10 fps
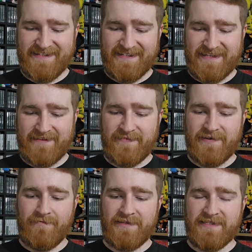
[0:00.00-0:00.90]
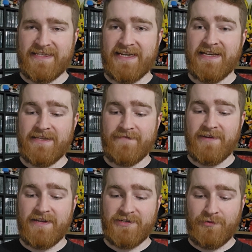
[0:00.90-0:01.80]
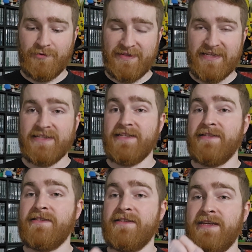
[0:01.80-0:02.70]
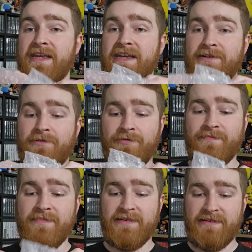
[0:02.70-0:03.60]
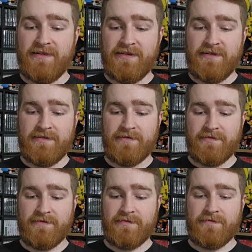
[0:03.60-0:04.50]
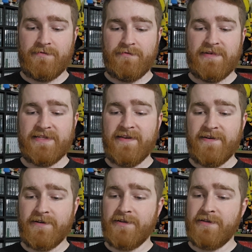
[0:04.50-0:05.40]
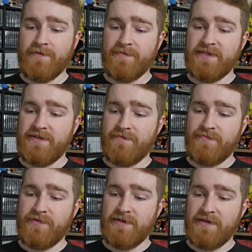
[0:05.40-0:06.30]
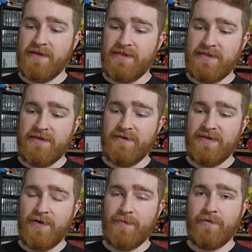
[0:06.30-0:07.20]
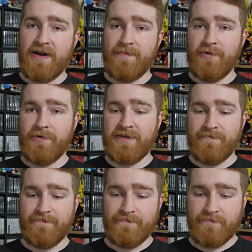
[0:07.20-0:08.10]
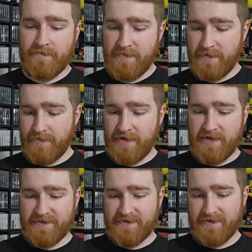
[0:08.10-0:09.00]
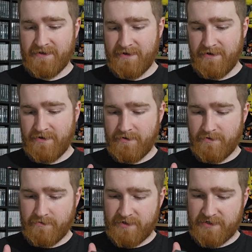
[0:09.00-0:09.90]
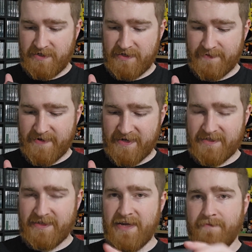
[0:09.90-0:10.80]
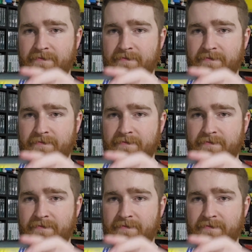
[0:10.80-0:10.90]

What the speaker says: Give me 1 second, I've not actually opened it since getting home. It's very good of them to put it in the wee bubble wrap pocket. But yes, just inspect it, yeah.